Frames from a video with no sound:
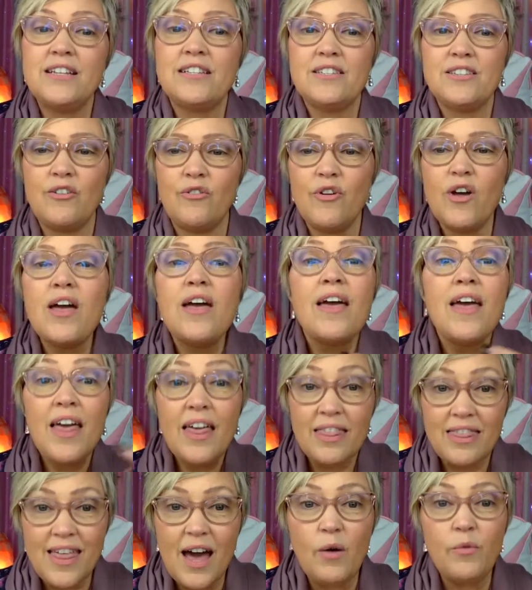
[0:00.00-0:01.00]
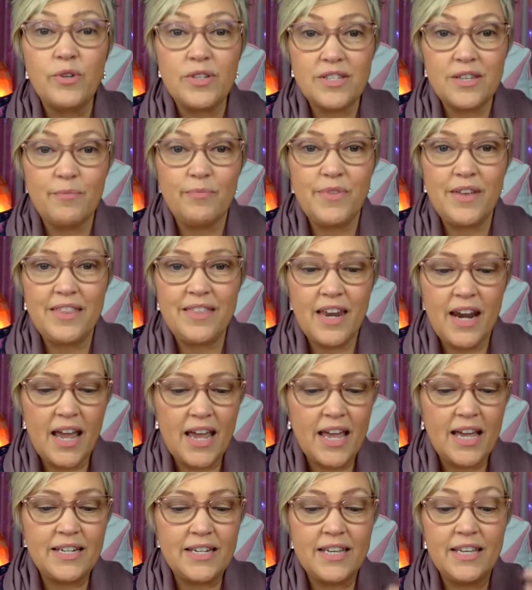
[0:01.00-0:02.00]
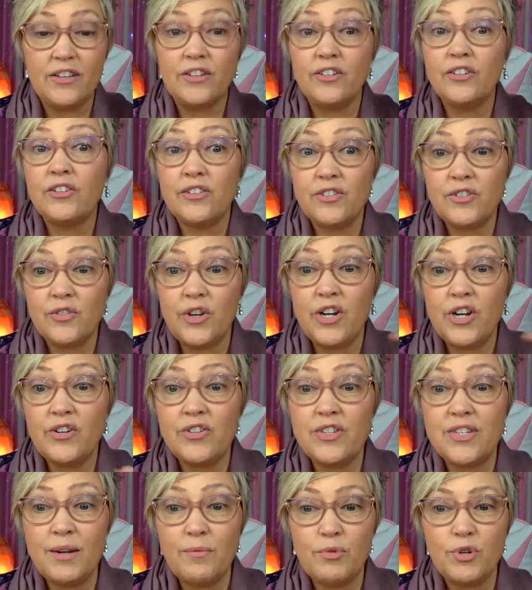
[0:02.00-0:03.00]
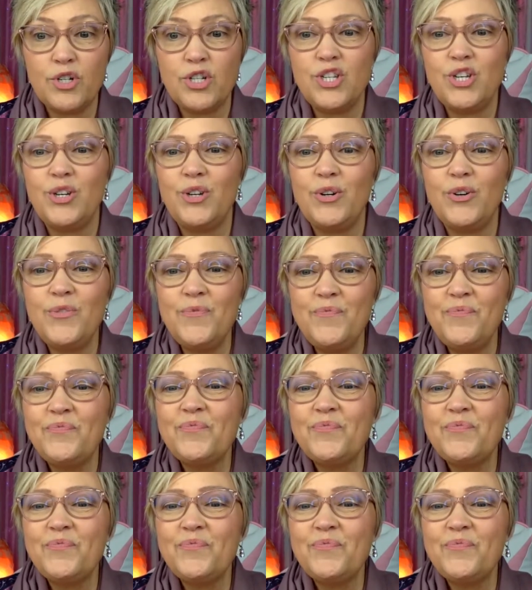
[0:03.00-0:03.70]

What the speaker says: So that was something that I had to heal. So here's number 2.